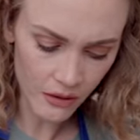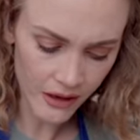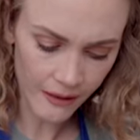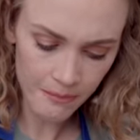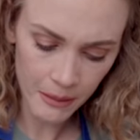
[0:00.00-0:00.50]

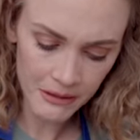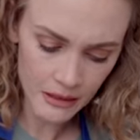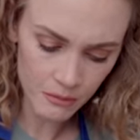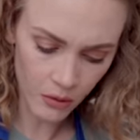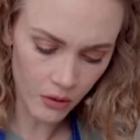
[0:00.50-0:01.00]
okay. Maybe
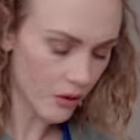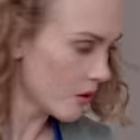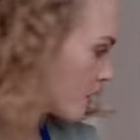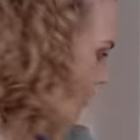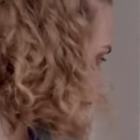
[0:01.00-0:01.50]
this bowl
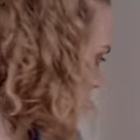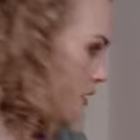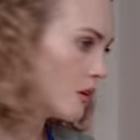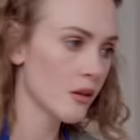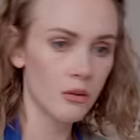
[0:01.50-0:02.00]

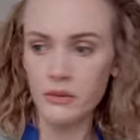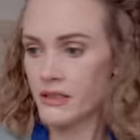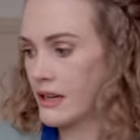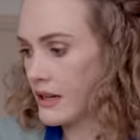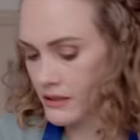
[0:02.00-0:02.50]
was
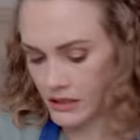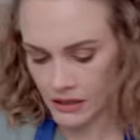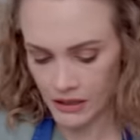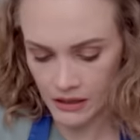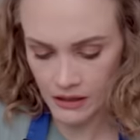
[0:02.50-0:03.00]
not
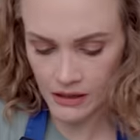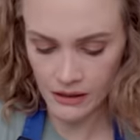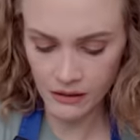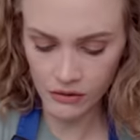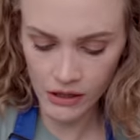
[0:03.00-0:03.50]

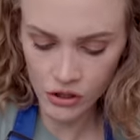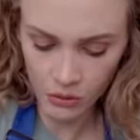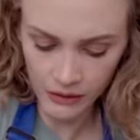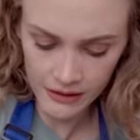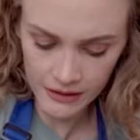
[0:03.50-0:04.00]
a great
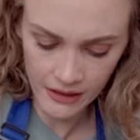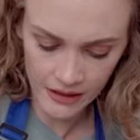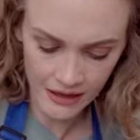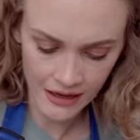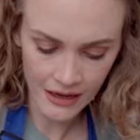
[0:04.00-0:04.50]
choice.
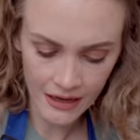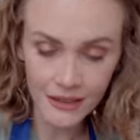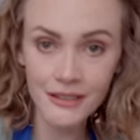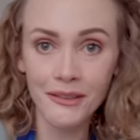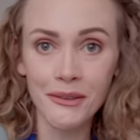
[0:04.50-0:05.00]

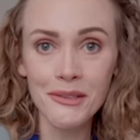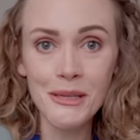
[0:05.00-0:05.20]
It's a little